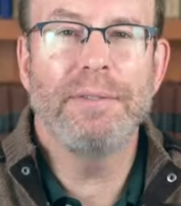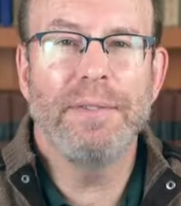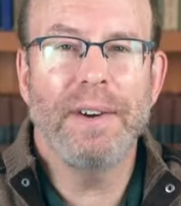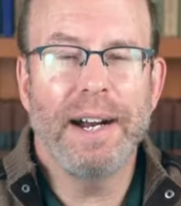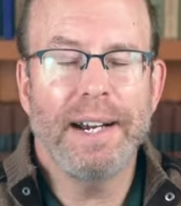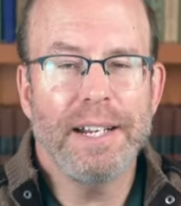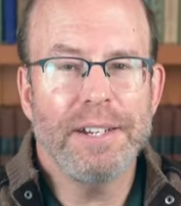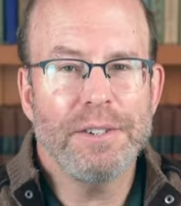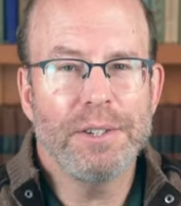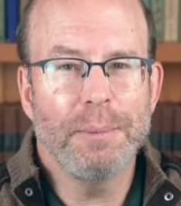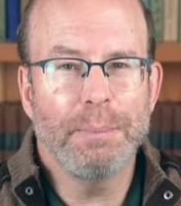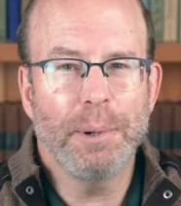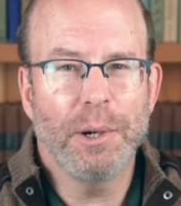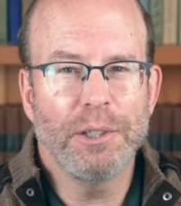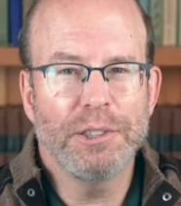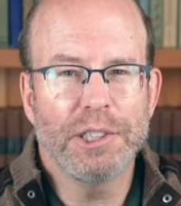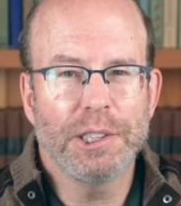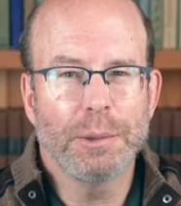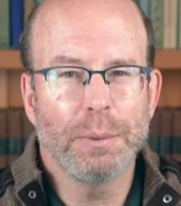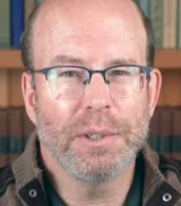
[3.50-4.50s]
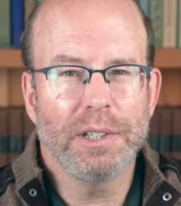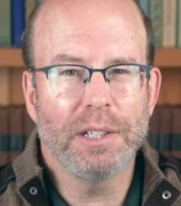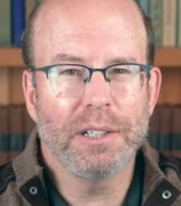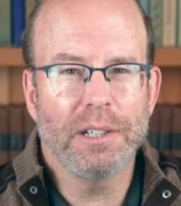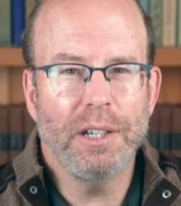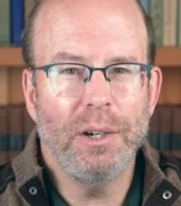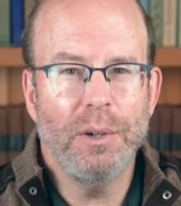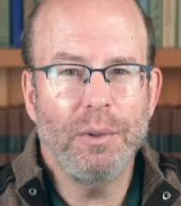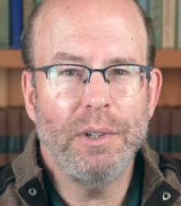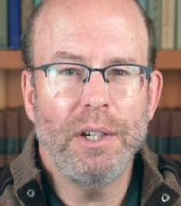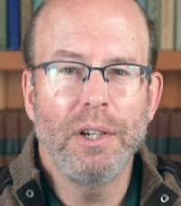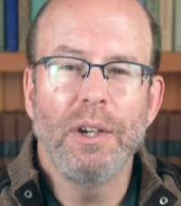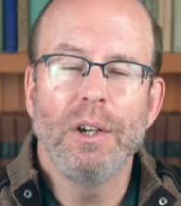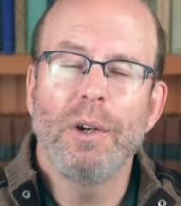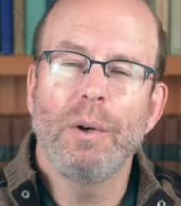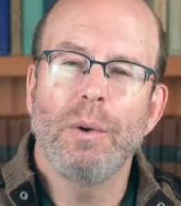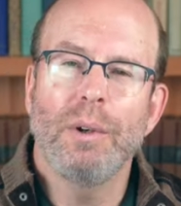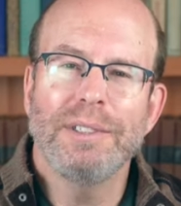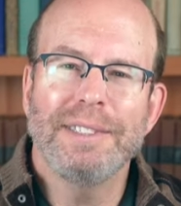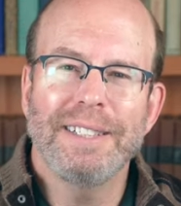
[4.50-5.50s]
finance the purchase with a
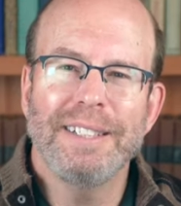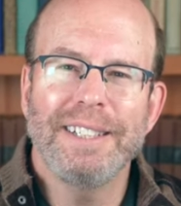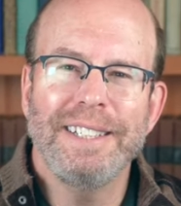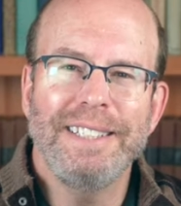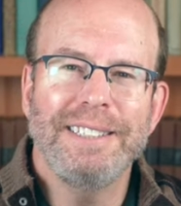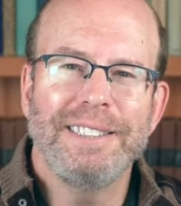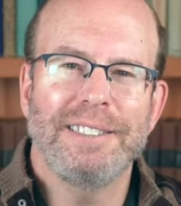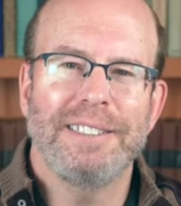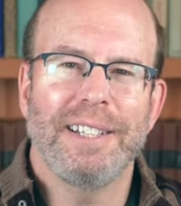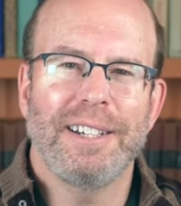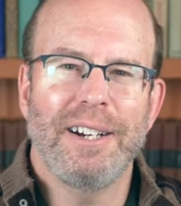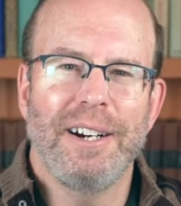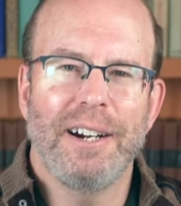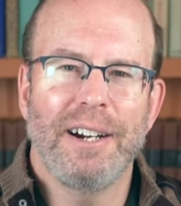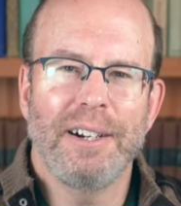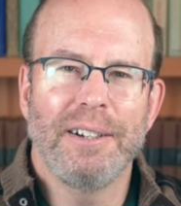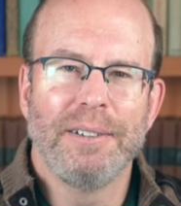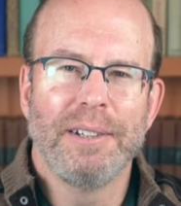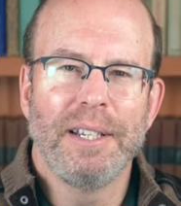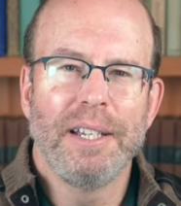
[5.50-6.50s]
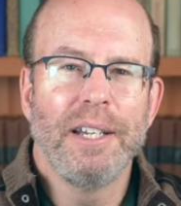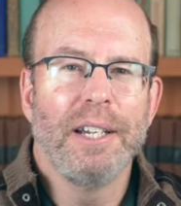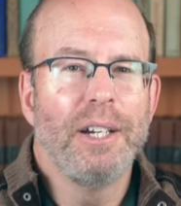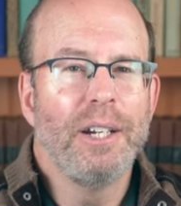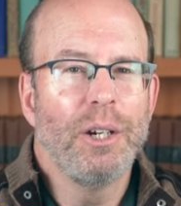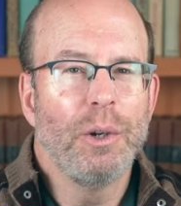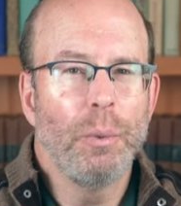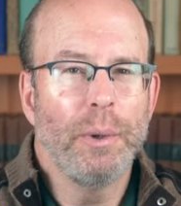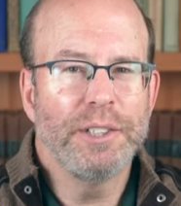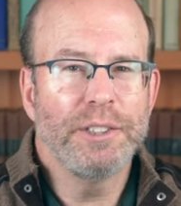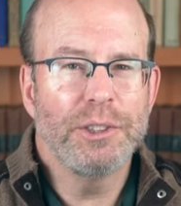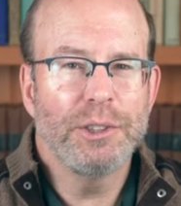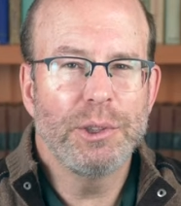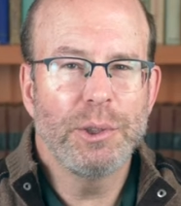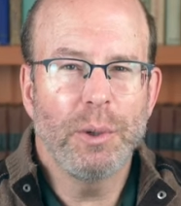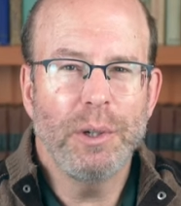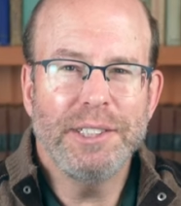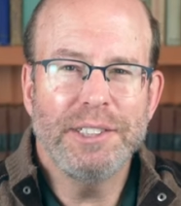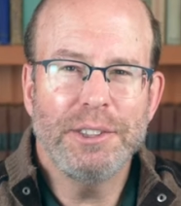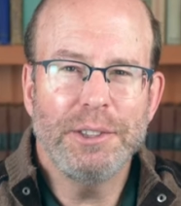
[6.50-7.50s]
loan or to lease the car. Which
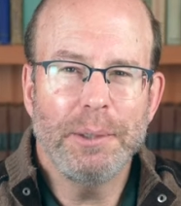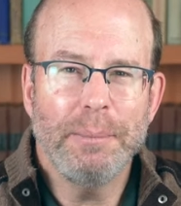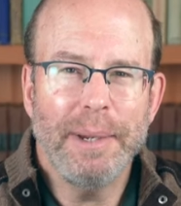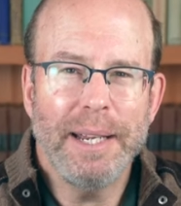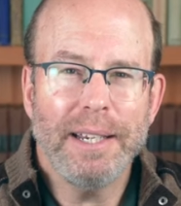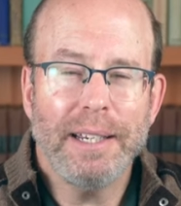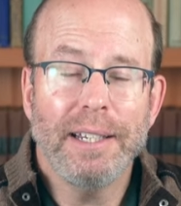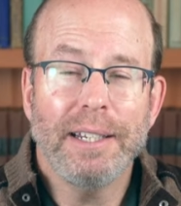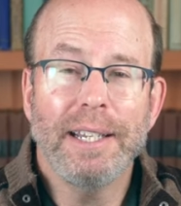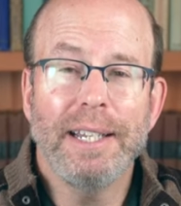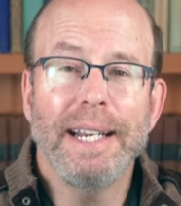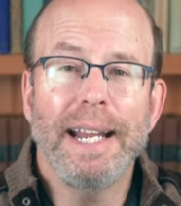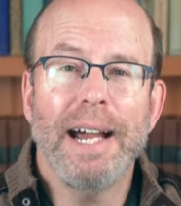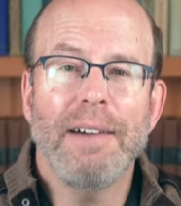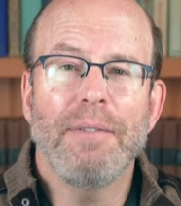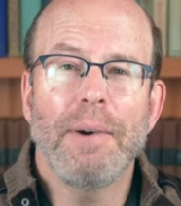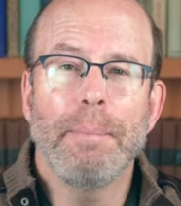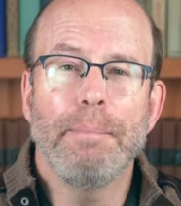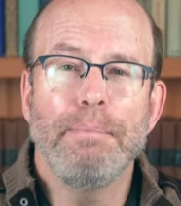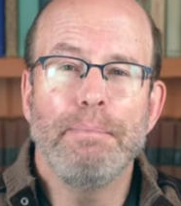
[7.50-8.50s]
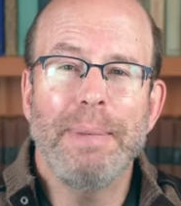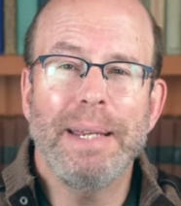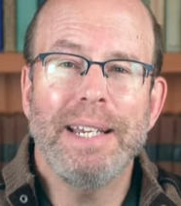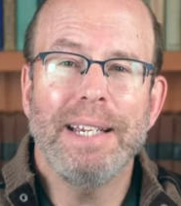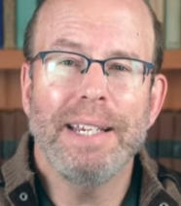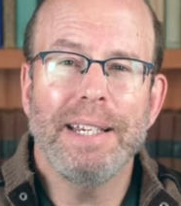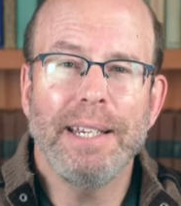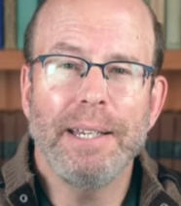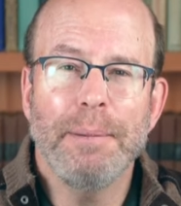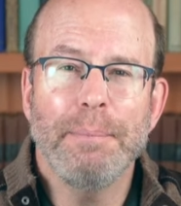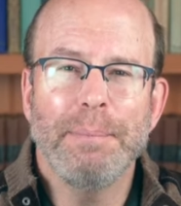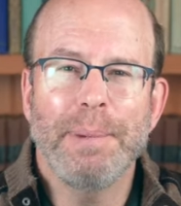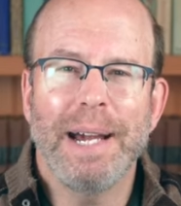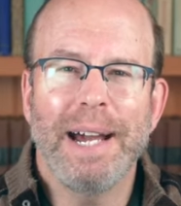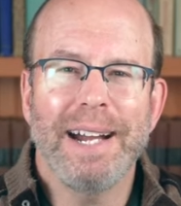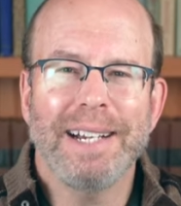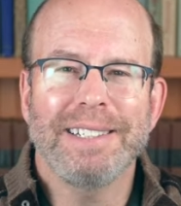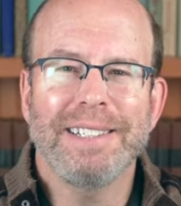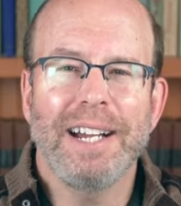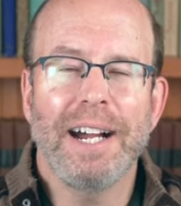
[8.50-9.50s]
choice you make can have a big
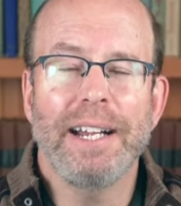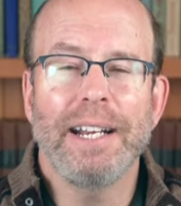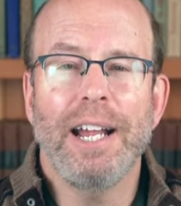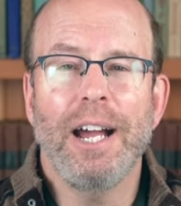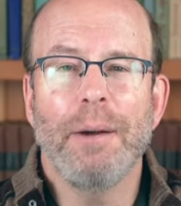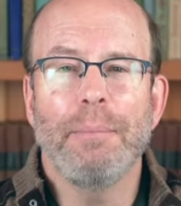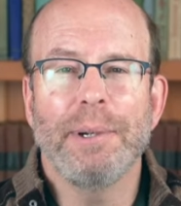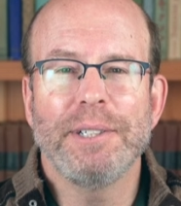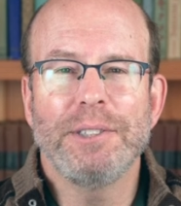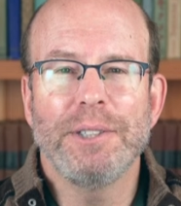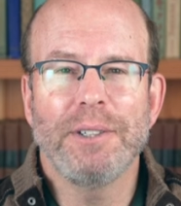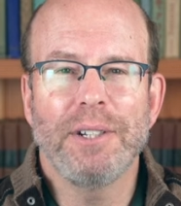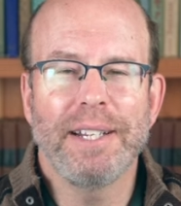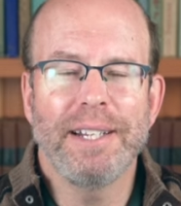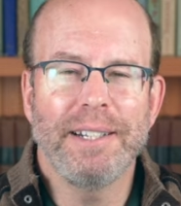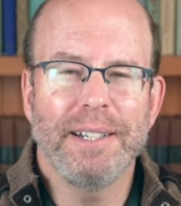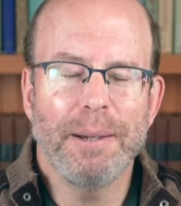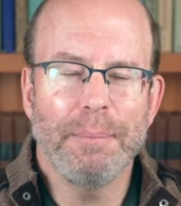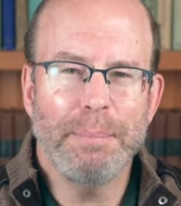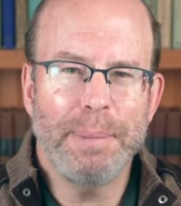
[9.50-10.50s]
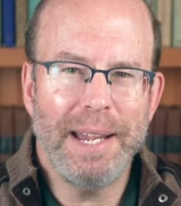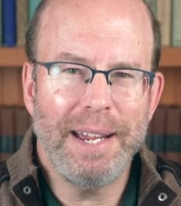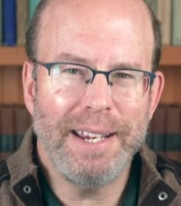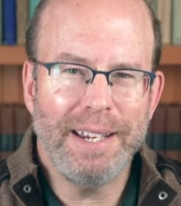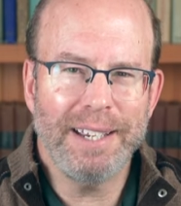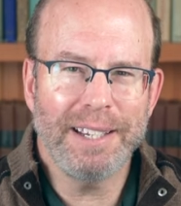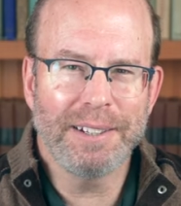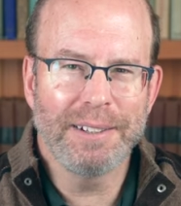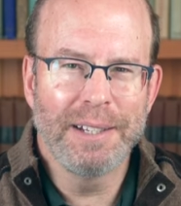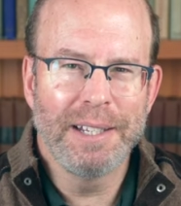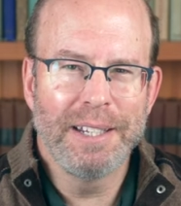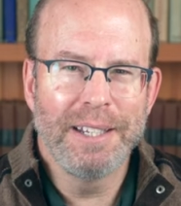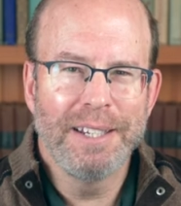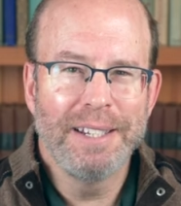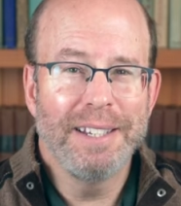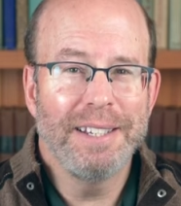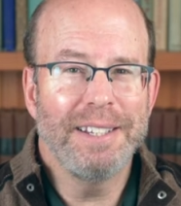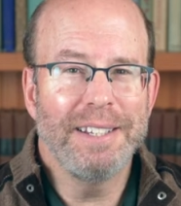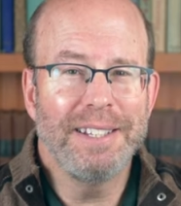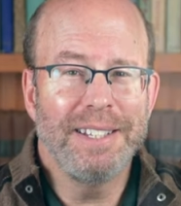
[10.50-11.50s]
impact on how much you'll end up paying. The